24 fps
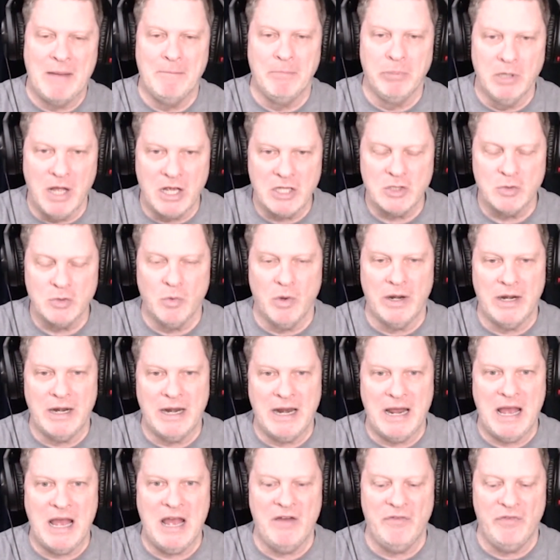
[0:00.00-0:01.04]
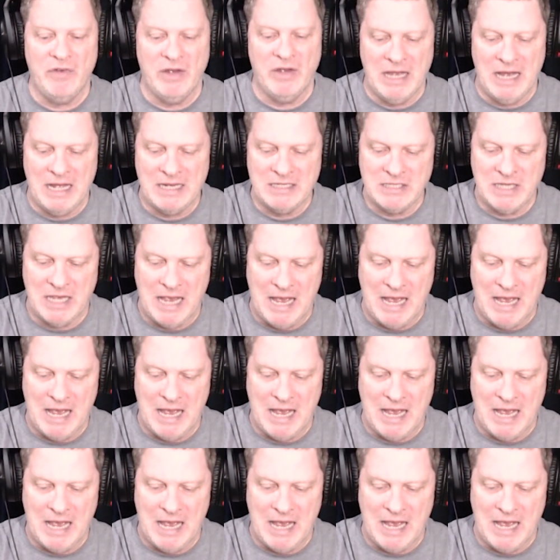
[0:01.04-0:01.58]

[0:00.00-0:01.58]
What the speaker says: plus 1.5 against